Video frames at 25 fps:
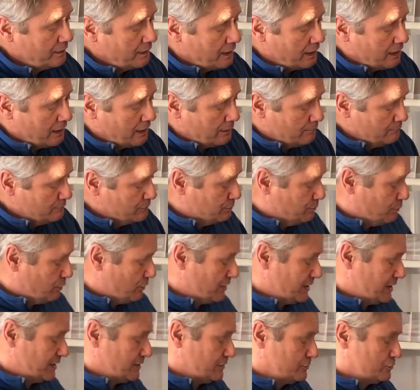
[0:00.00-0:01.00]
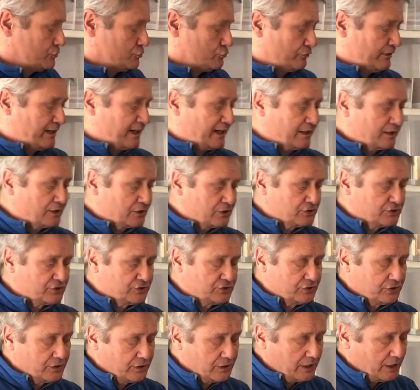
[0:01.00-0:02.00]
to put in
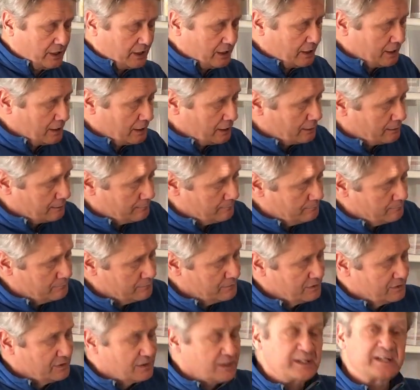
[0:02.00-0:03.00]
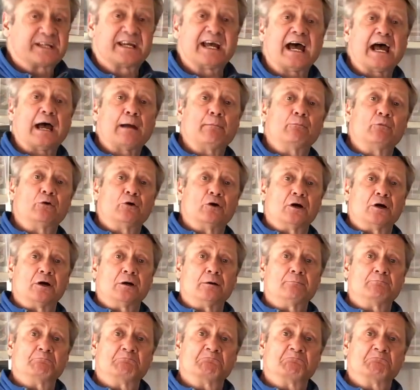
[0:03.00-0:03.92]
drinks, camera,